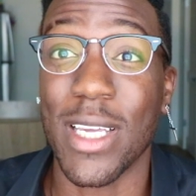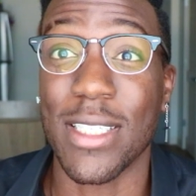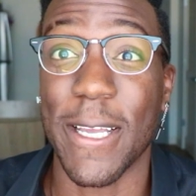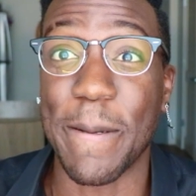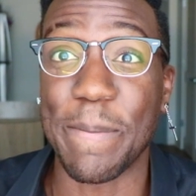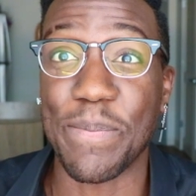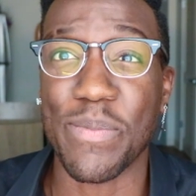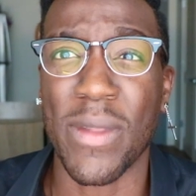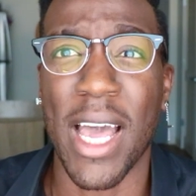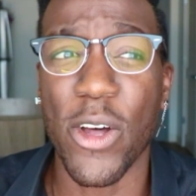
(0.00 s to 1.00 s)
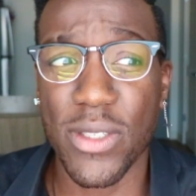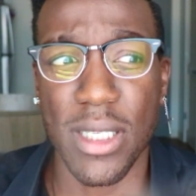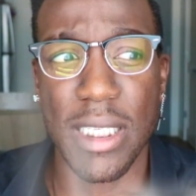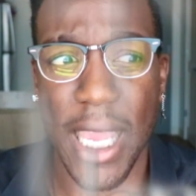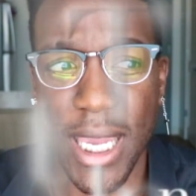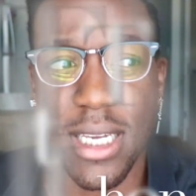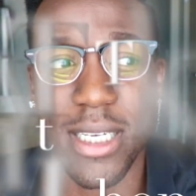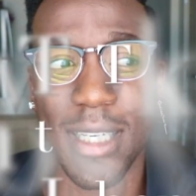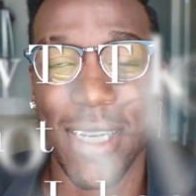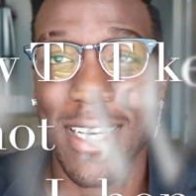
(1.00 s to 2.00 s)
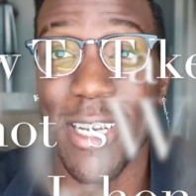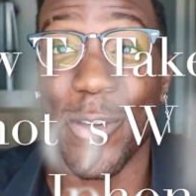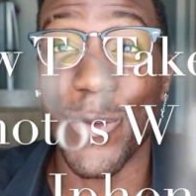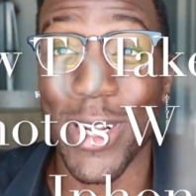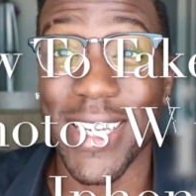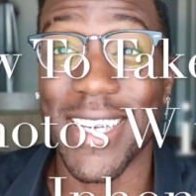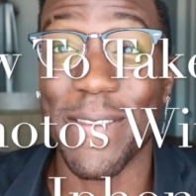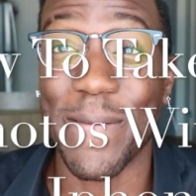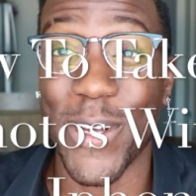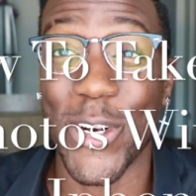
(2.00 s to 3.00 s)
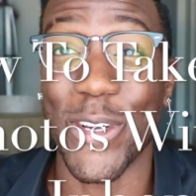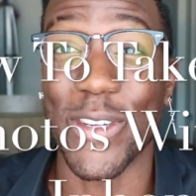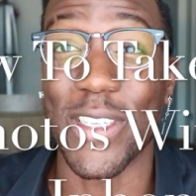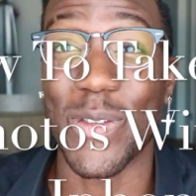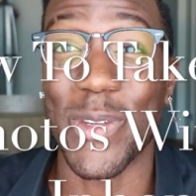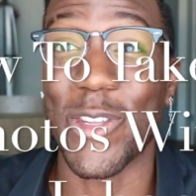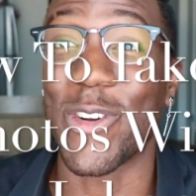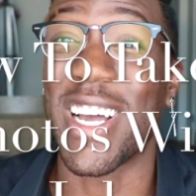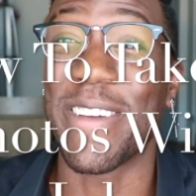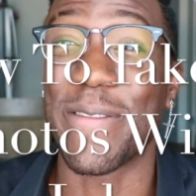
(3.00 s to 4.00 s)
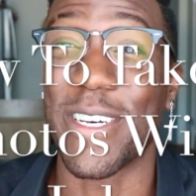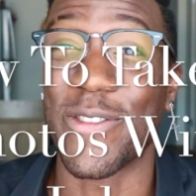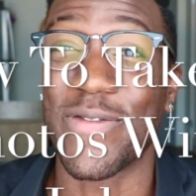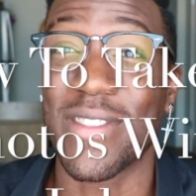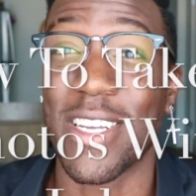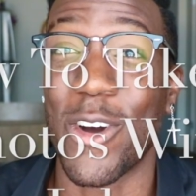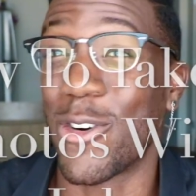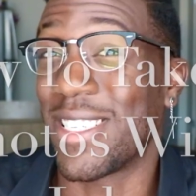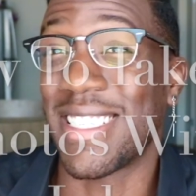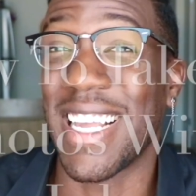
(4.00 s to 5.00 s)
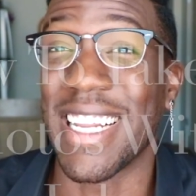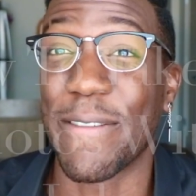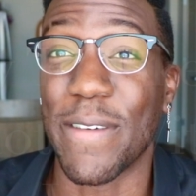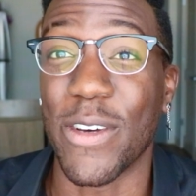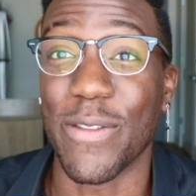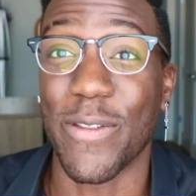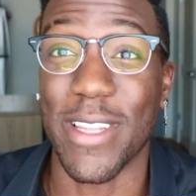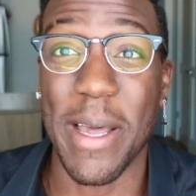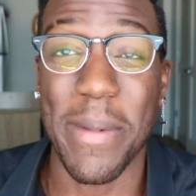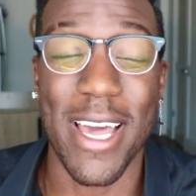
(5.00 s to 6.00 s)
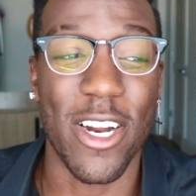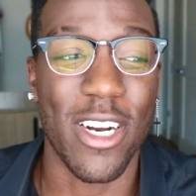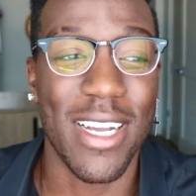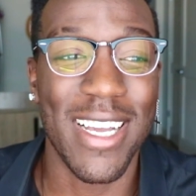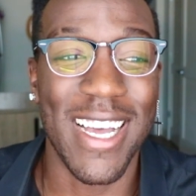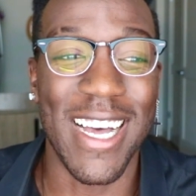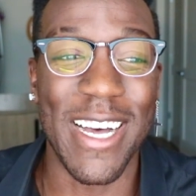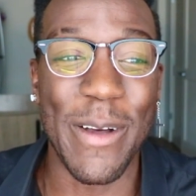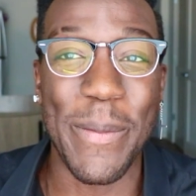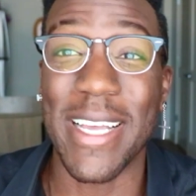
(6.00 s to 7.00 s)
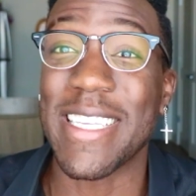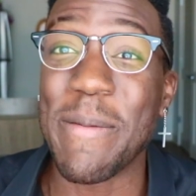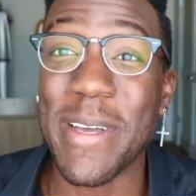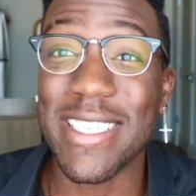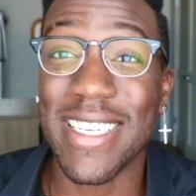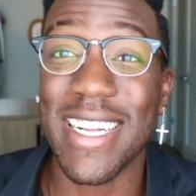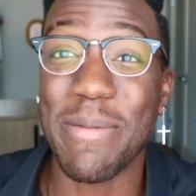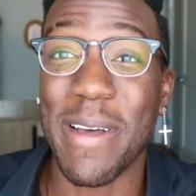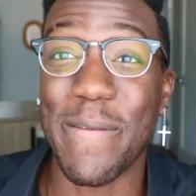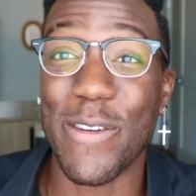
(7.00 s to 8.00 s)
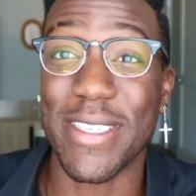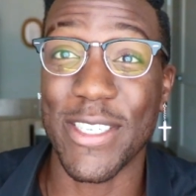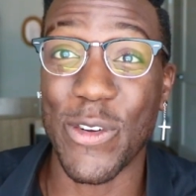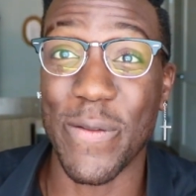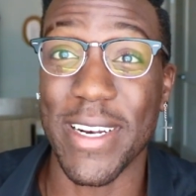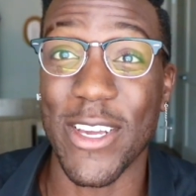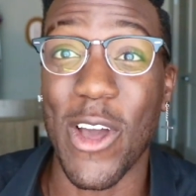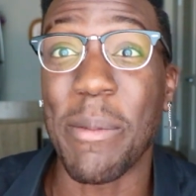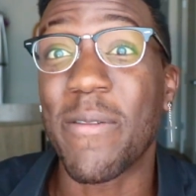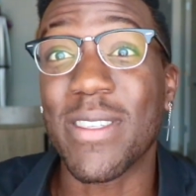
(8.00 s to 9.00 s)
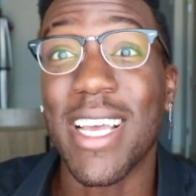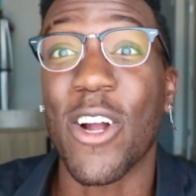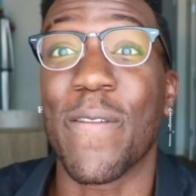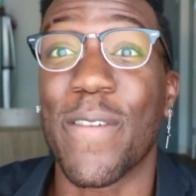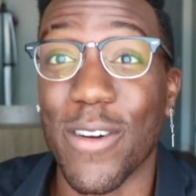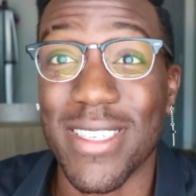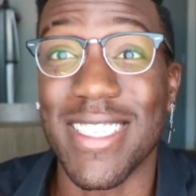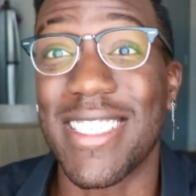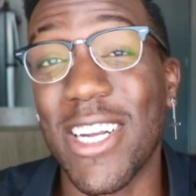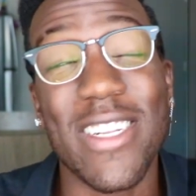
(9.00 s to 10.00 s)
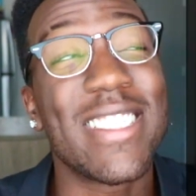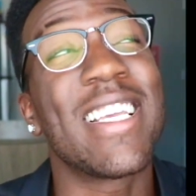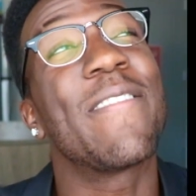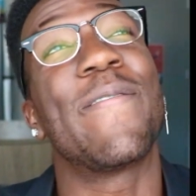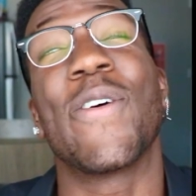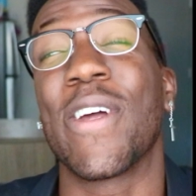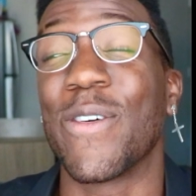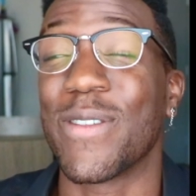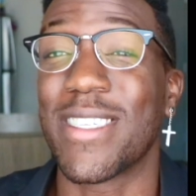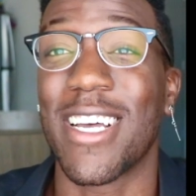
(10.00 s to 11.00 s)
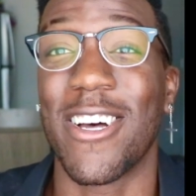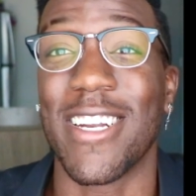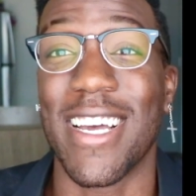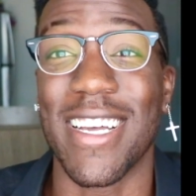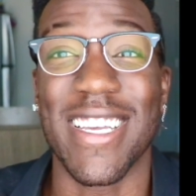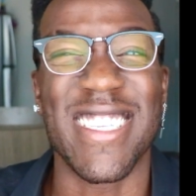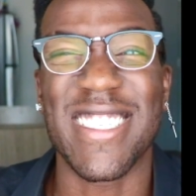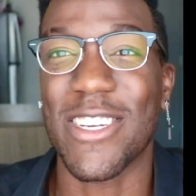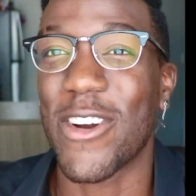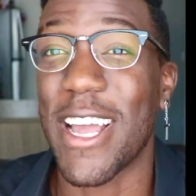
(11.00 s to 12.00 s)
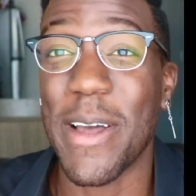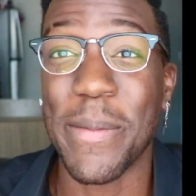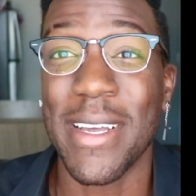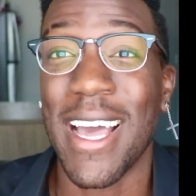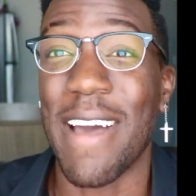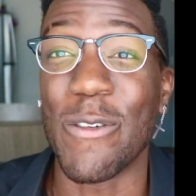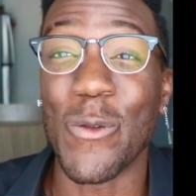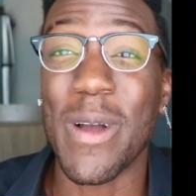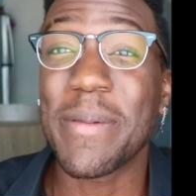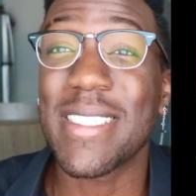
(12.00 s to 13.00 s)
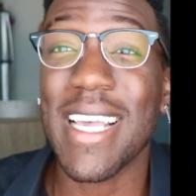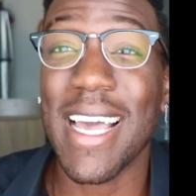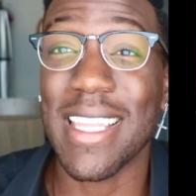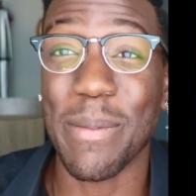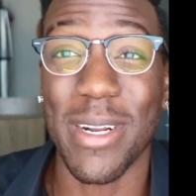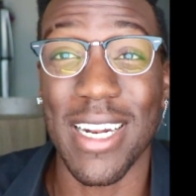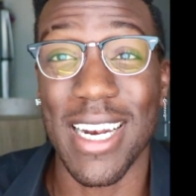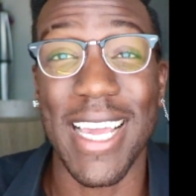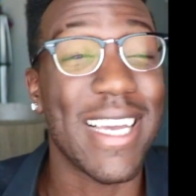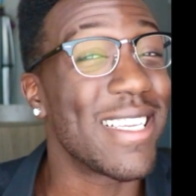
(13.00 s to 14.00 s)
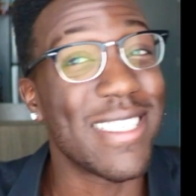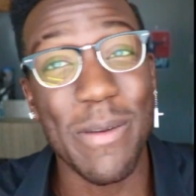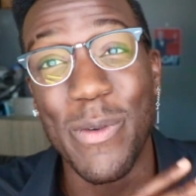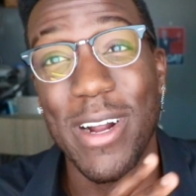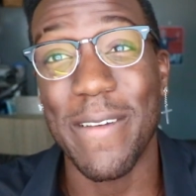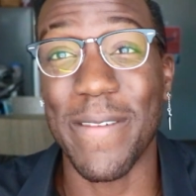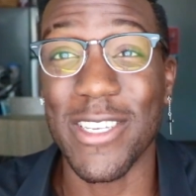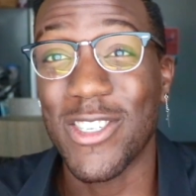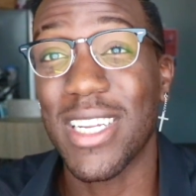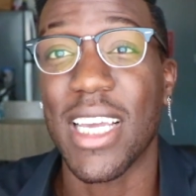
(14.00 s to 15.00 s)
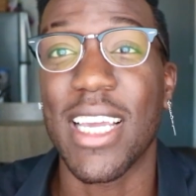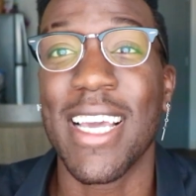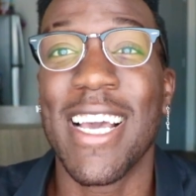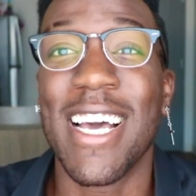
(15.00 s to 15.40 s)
is how to take really good photos with your iPhone or just any phone for that matter. As I mentioned in my first intro video, I'm a photographer, SincerelySeth Photos on Instagram. I have a website that I'm going to link somewhere eventually.